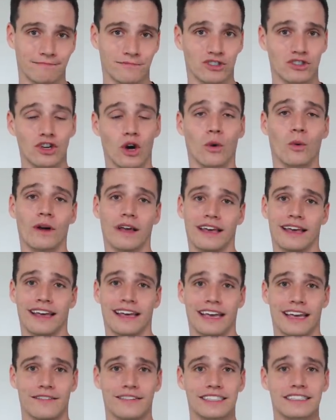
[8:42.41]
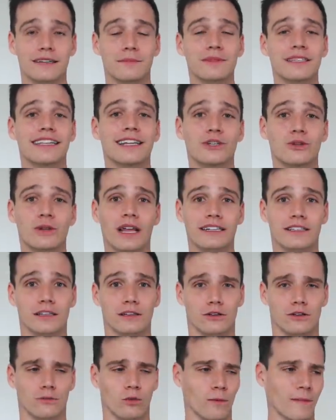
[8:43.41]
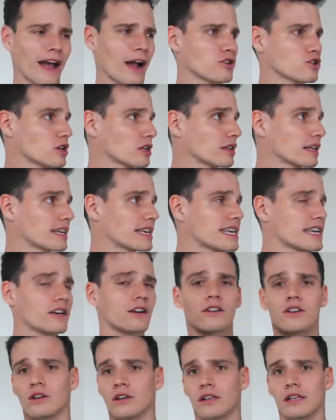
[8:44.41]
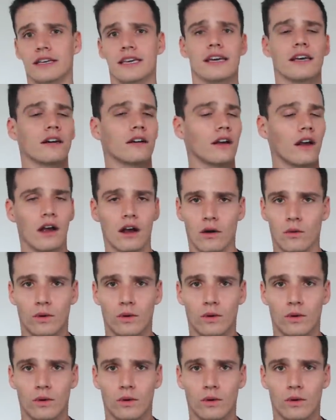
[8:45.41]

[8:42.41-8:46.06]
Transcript: So if it's something that you'd like to learn more about, you can click here, you can click here.